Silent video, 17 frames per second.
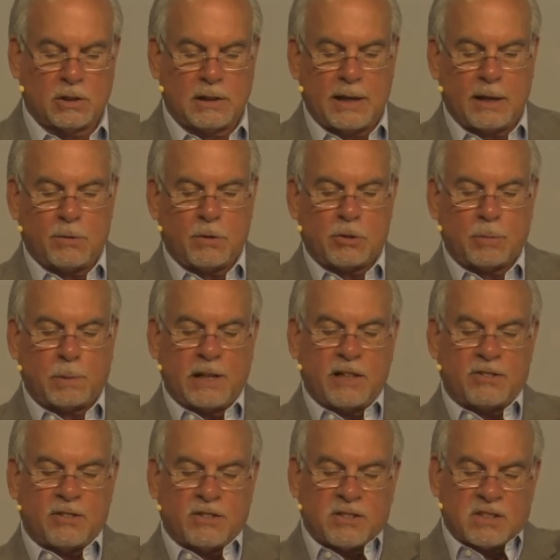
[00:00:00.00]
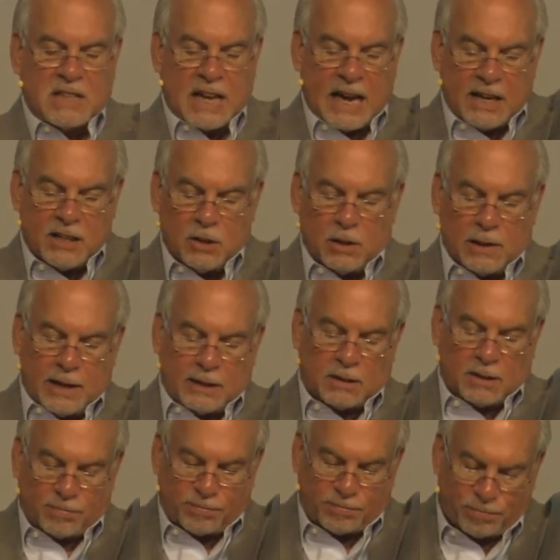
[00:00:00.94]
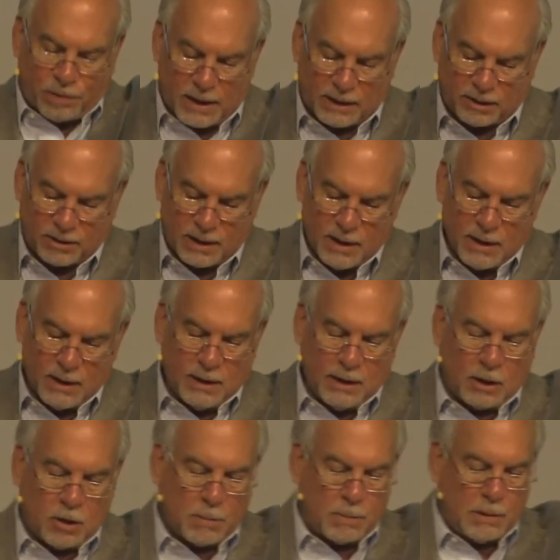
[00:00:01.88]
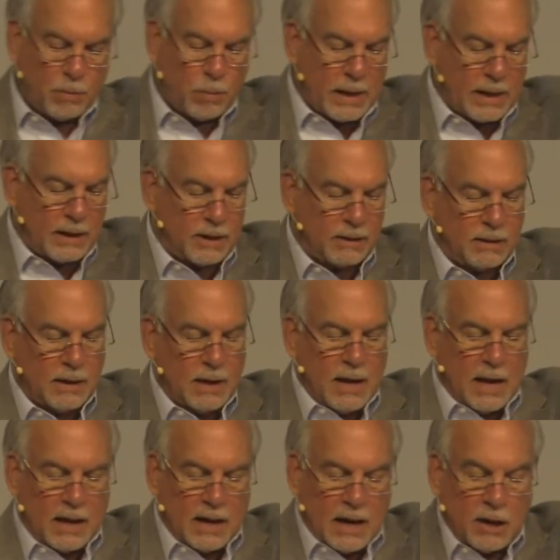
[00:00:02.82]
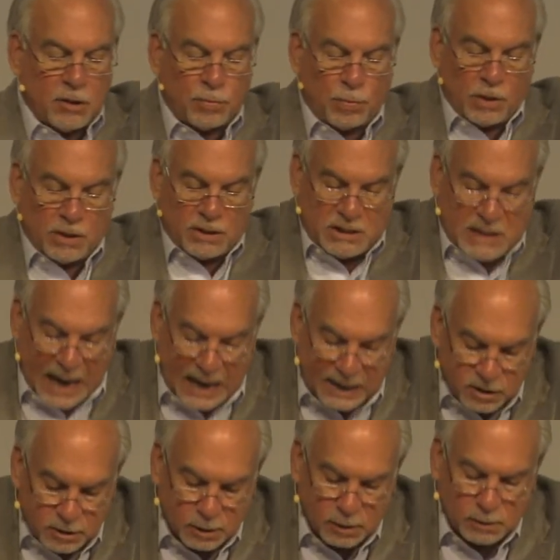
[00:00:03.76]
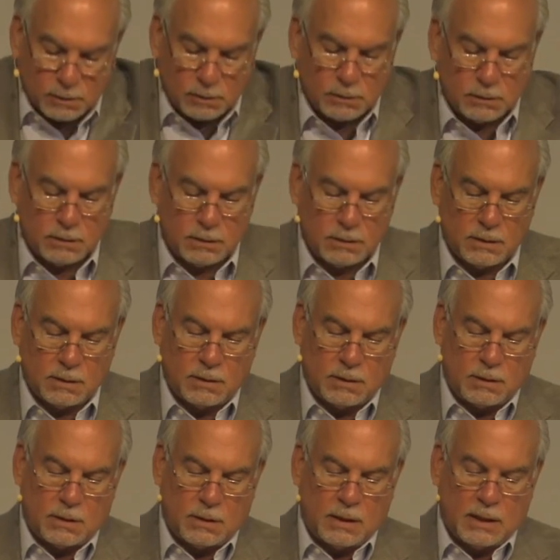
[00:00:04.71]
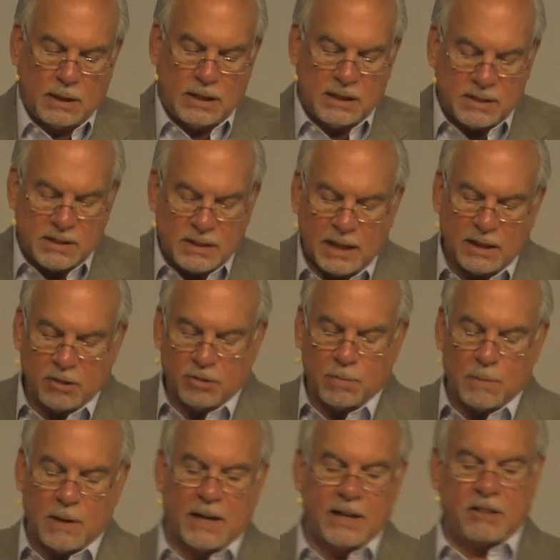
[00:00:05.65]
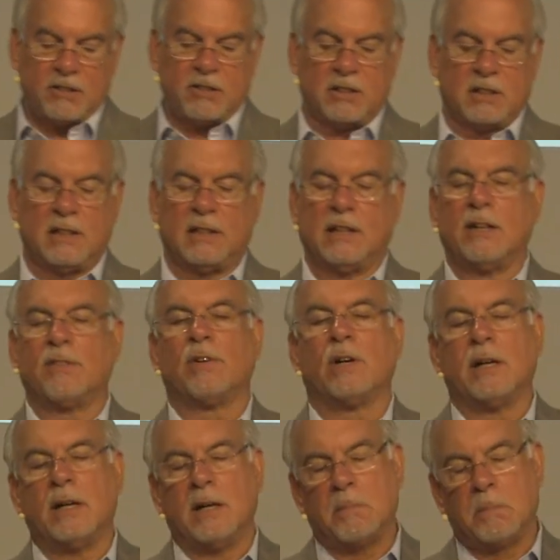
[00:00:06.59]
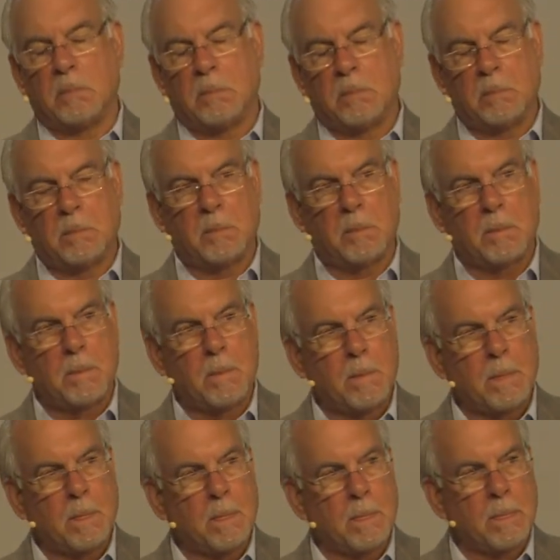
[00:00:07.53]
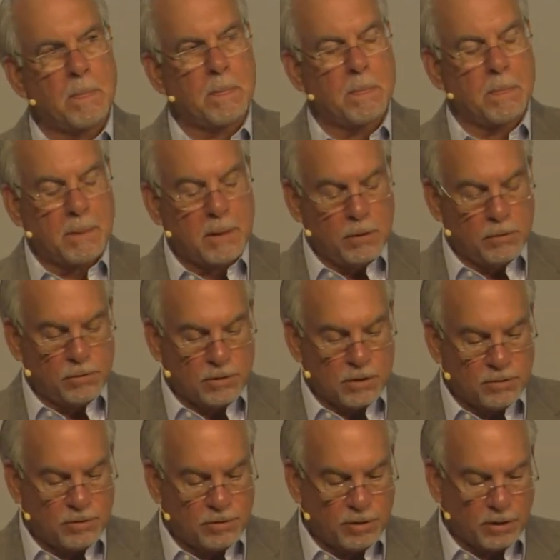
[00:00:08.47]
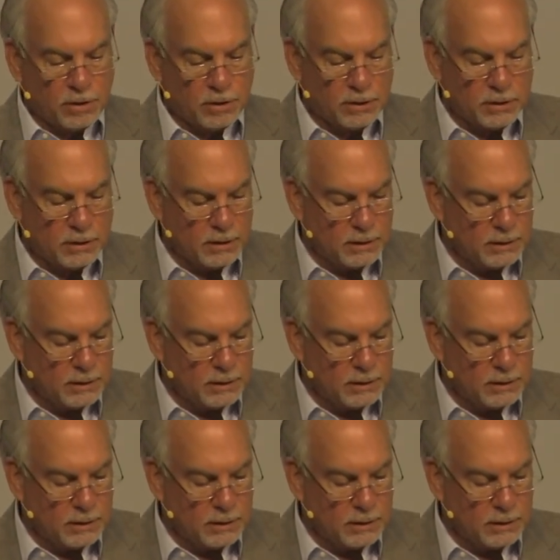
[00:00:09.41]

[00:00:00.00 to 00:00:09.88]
language places Daniel at the front. It could be read as, and as for Daniel, he set his mind to deliver him. He was concerned.